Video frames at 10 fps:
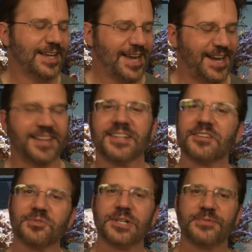And I thought that
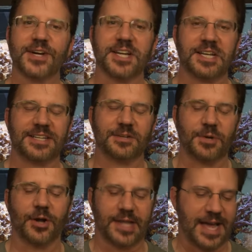was really funny, and you know, we
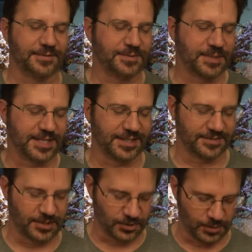all laughed because,
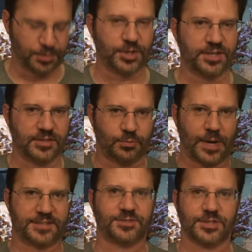you know, you put on this
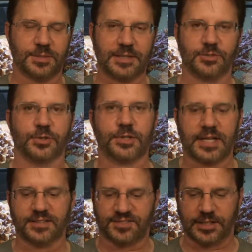wetsuit that makes you look like
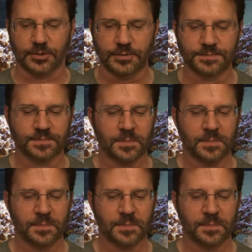a seal,